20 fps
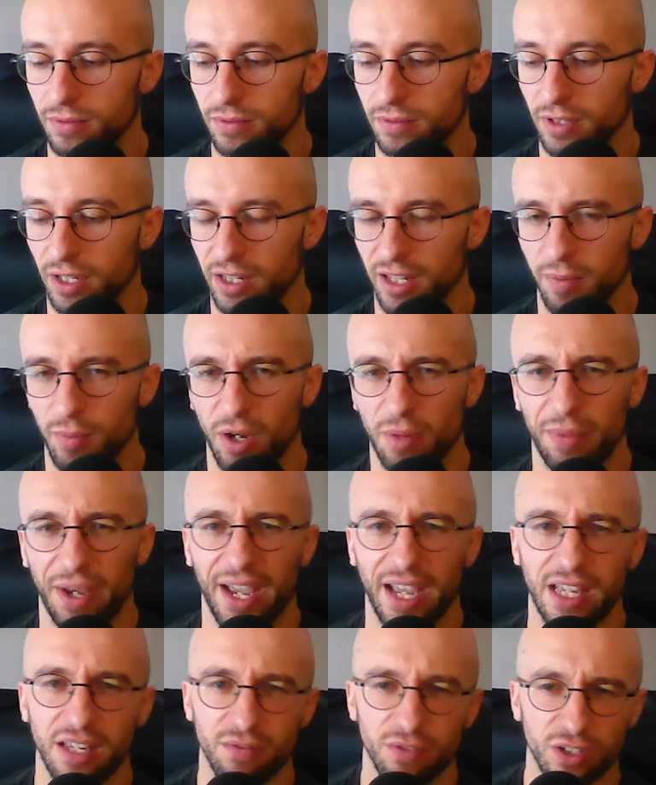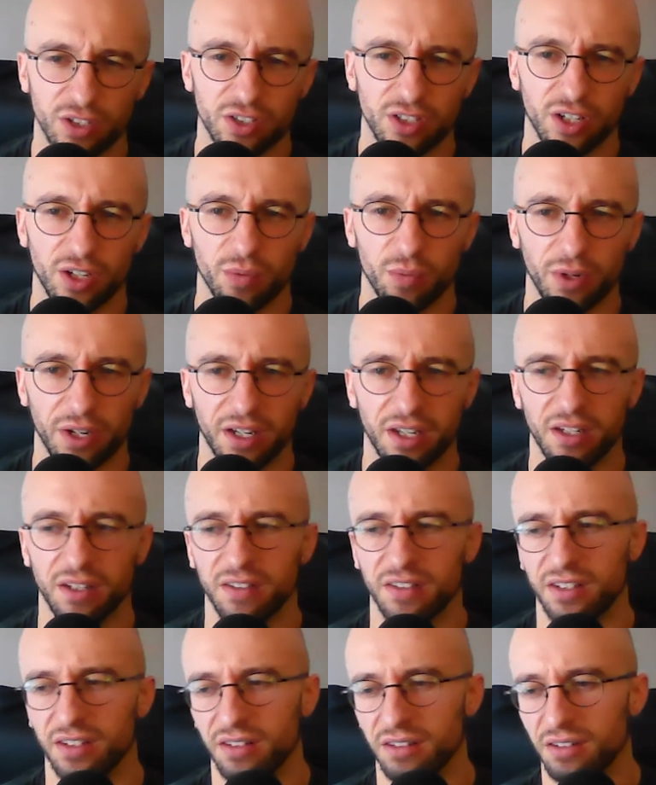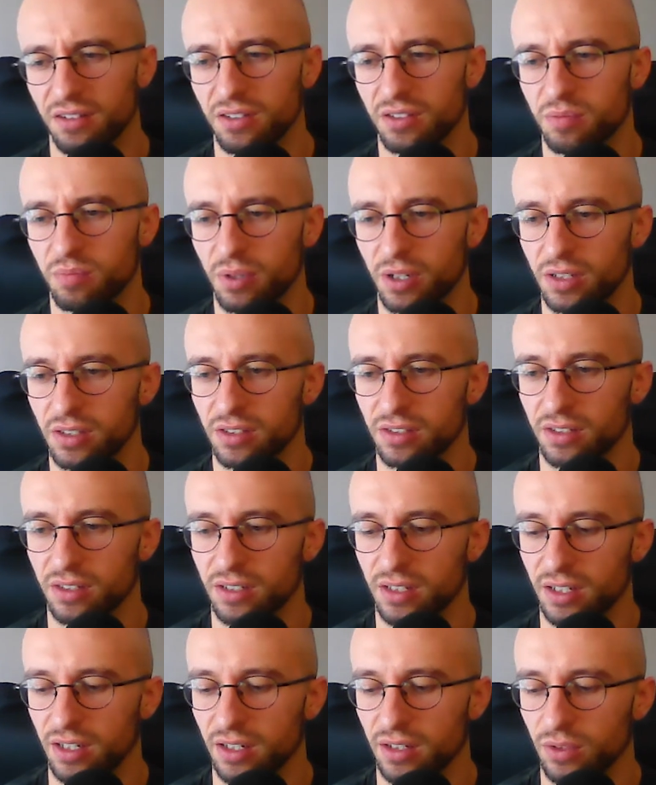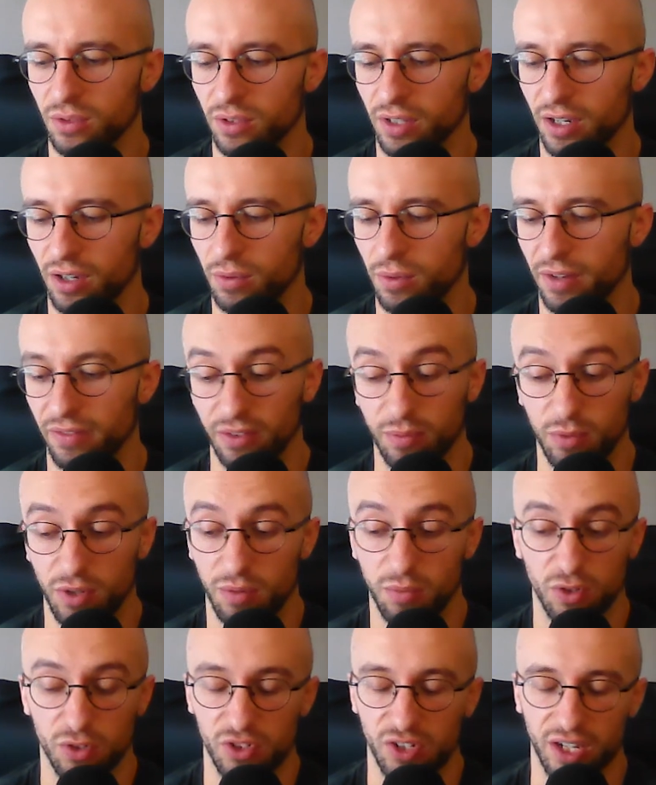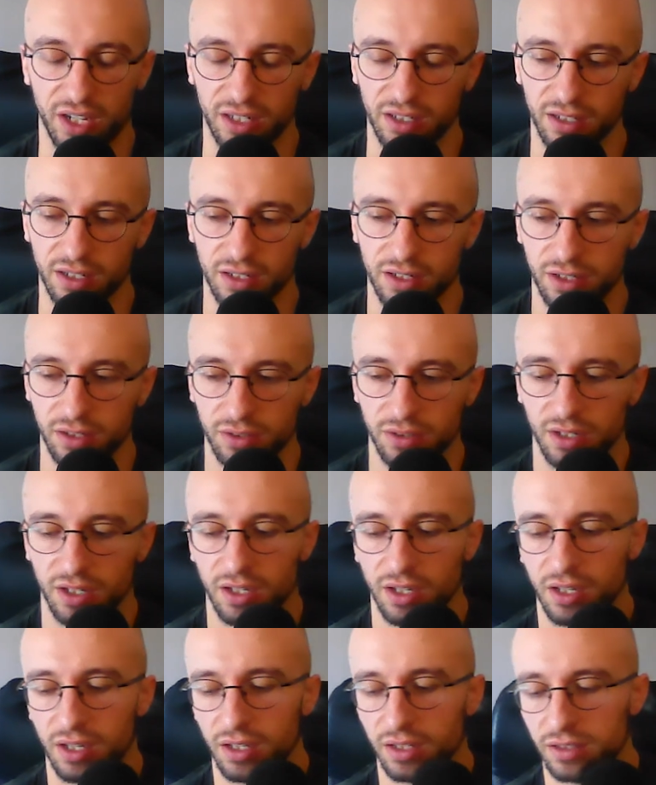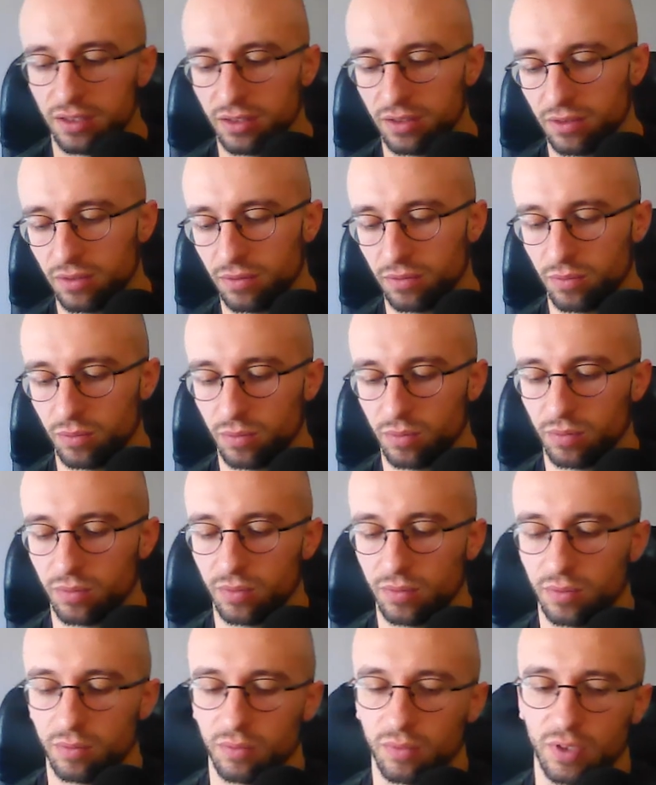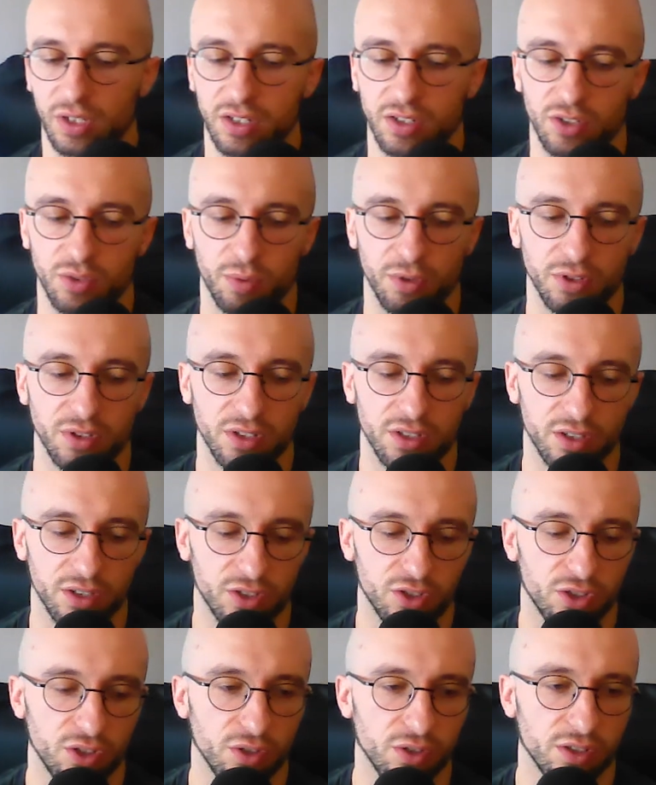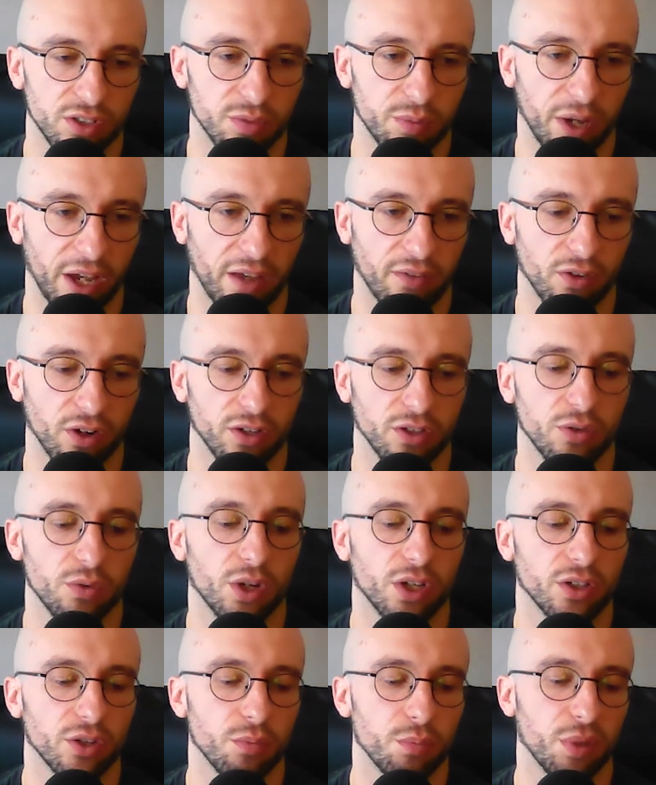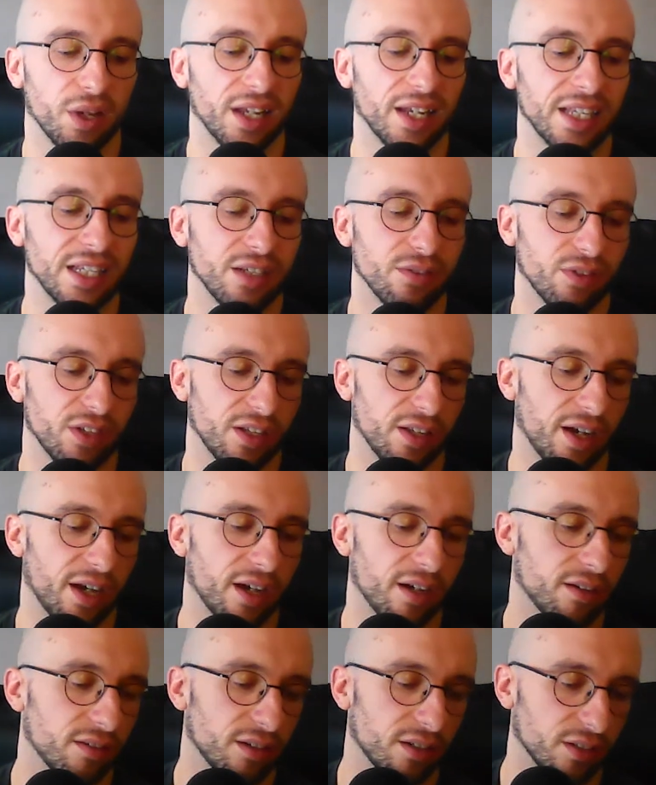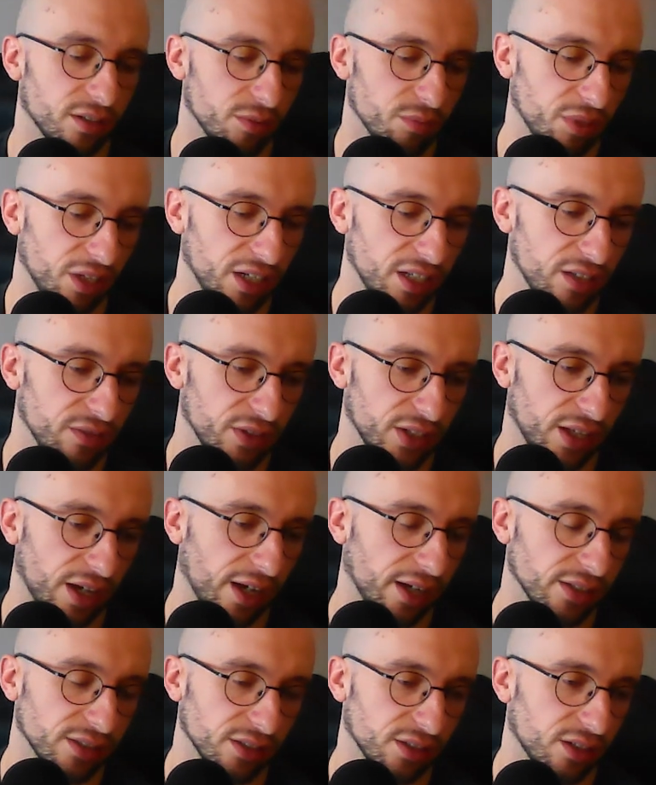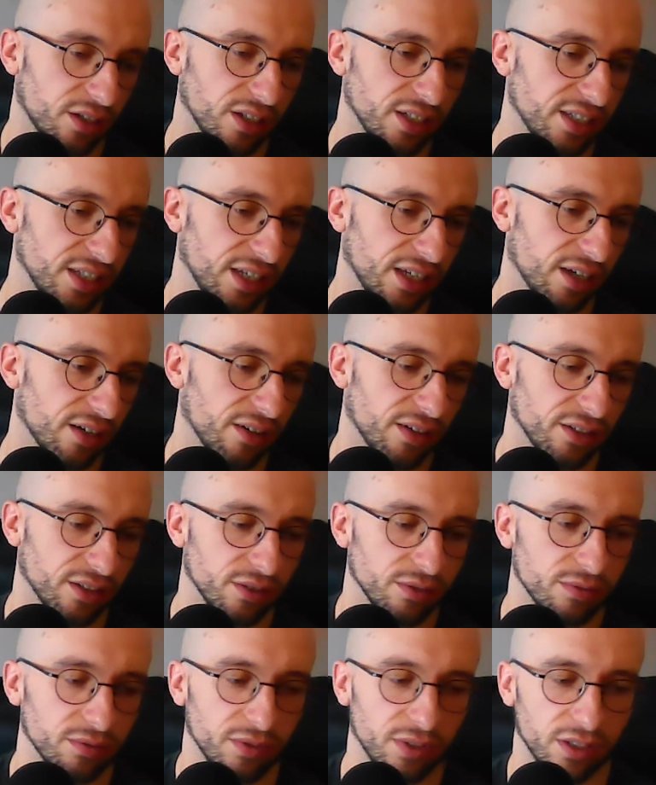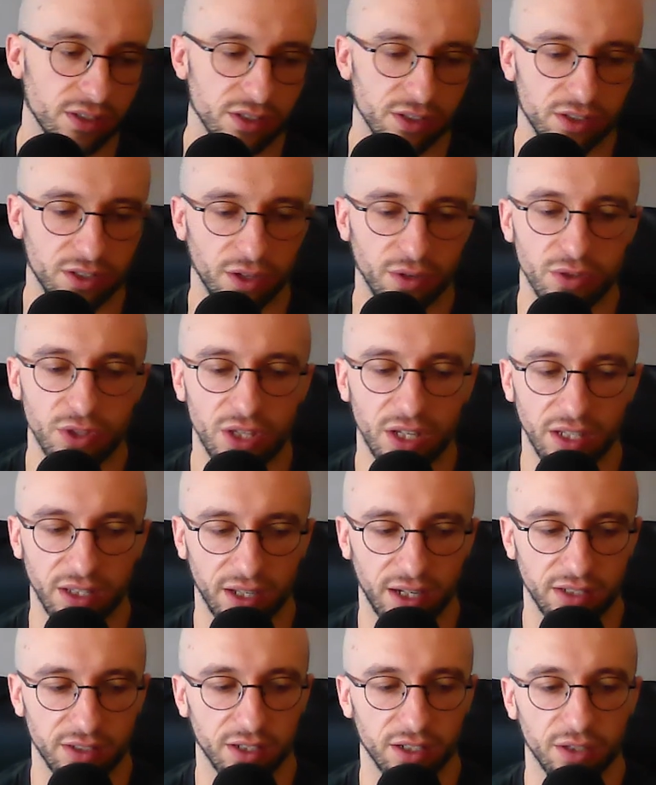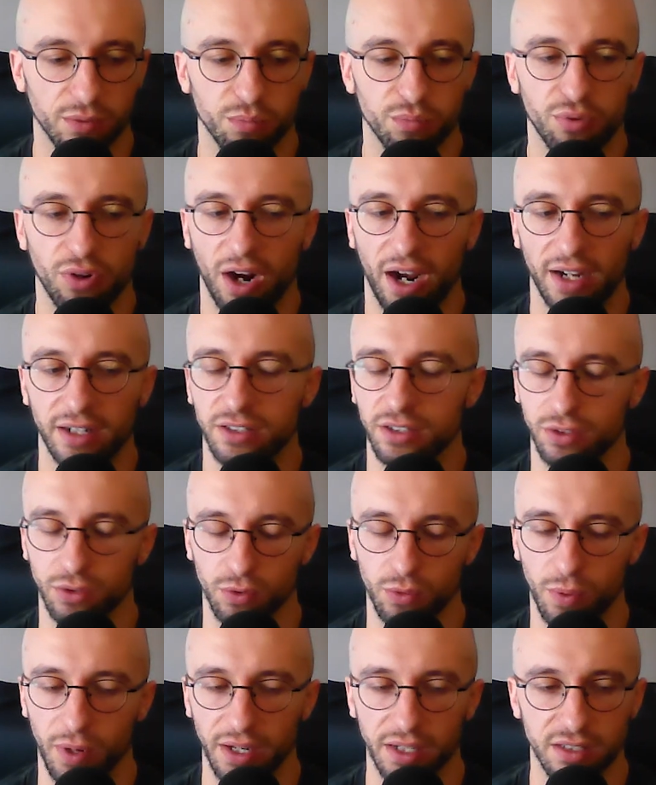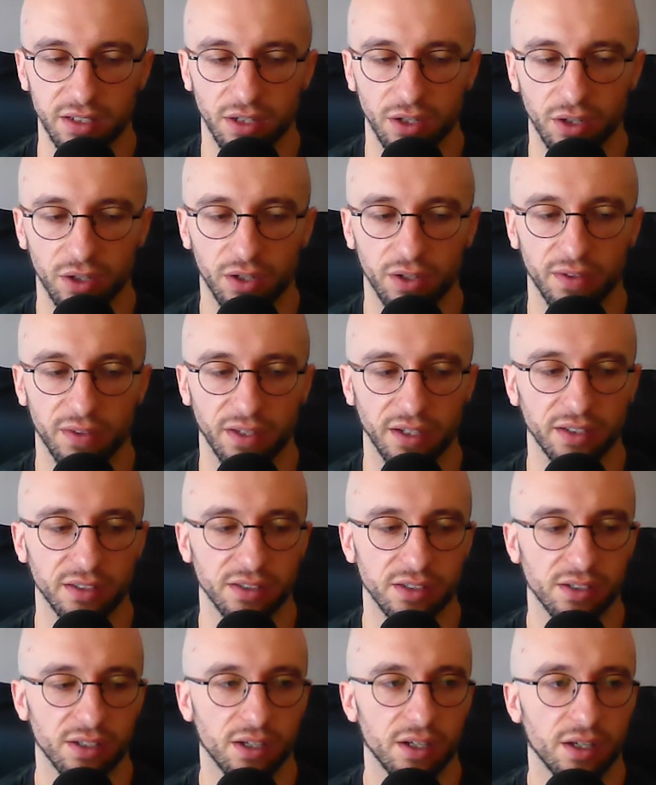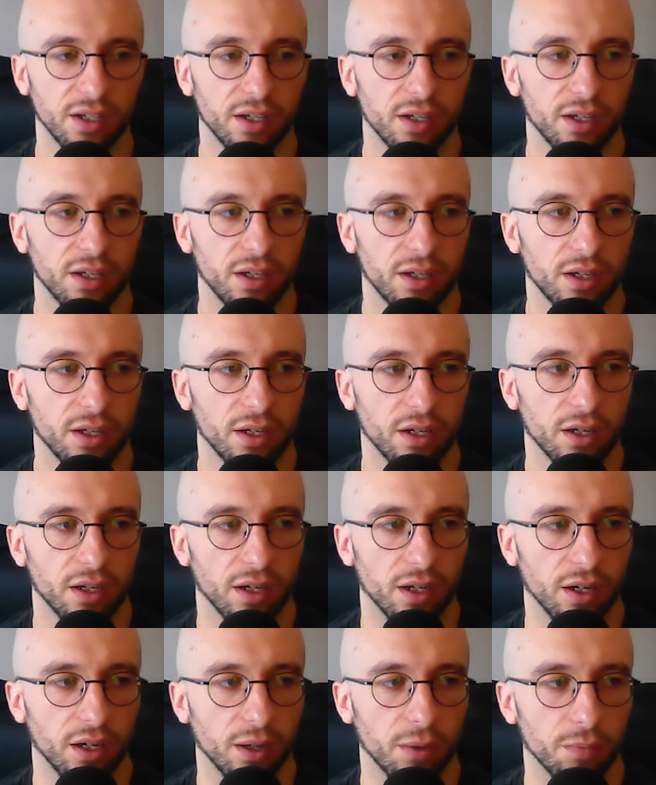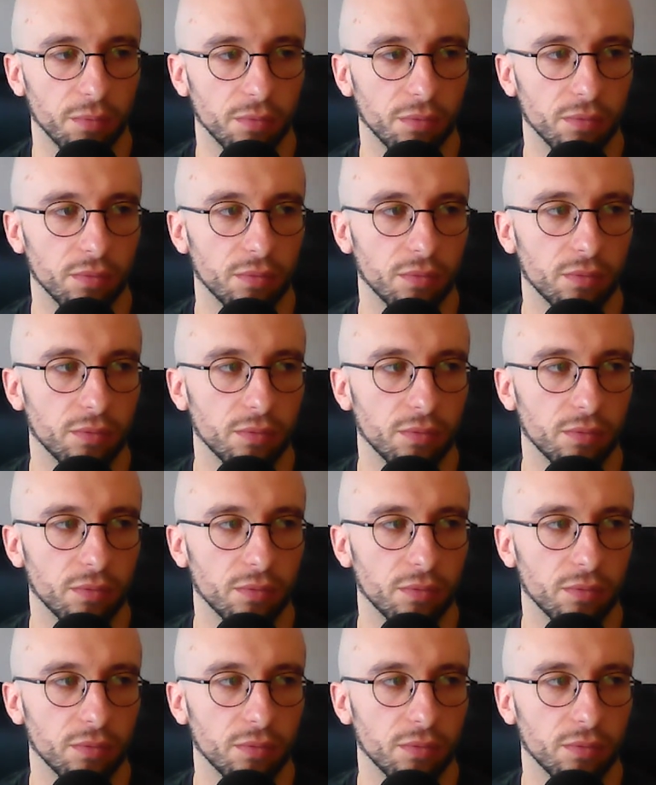then they might behave in a certain way, and you think, oh, this person's a dick or that, or whatever. I'm not, I'm not saying that you know uh, his experiences excuse his behavior. I don't I don't believe in that. I don't believe in that as an idea. I don't. I just don't think that's like a practical way to look at things. Um,